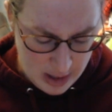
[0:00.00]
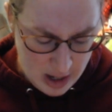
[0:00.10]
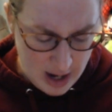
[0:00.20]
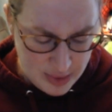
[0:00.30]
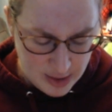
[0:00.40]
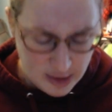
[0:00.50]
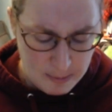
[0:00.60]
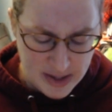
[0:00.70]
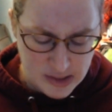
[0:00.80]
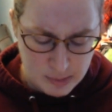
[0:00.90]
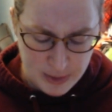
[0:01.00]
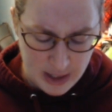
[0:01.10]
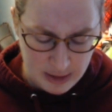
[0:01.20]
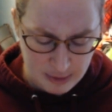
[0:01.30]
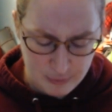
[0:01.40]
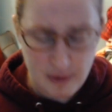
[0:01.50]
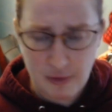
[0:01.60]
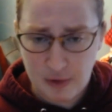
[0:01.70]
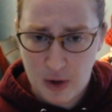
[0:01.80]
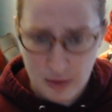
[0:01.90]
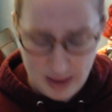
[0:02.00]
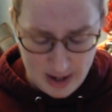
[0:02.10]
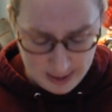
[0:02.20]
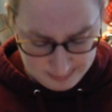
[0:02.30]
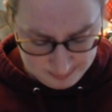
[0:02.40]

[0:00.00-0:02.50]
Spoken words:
I think the best plan is for us to go there.